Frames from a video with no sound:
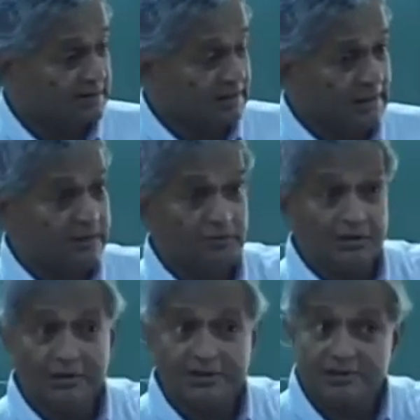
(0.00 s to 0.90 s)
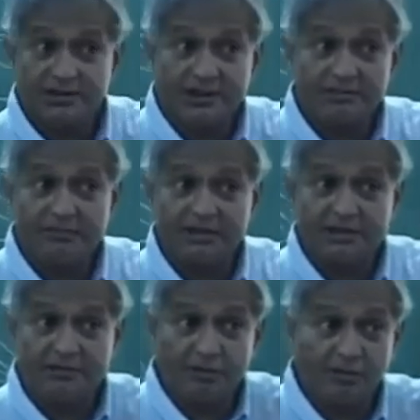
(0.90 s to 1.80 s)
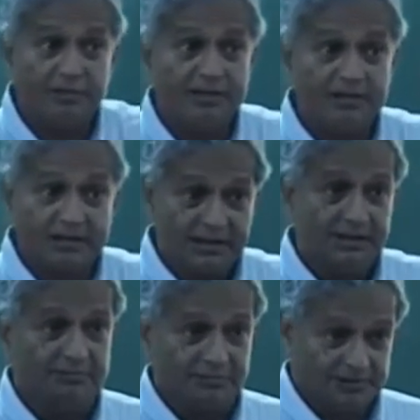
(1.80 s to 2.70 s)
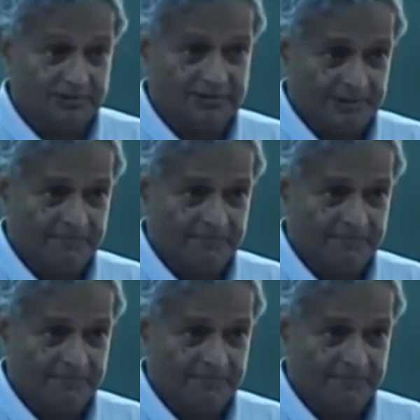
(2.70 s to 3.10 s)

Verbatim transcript: then only they started making 4 bladed helicopters.